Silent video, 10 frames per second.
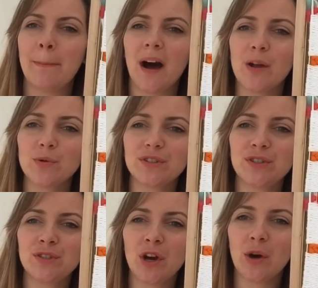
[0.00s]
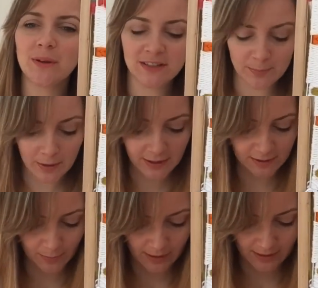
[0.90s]
But I was so
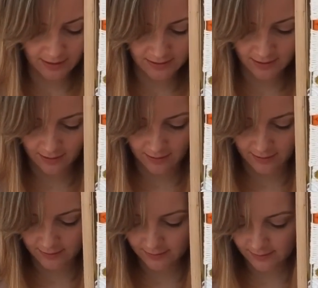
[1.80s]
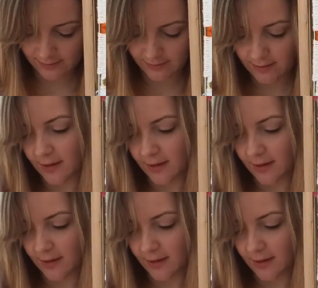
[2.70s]
inspired by these yarns,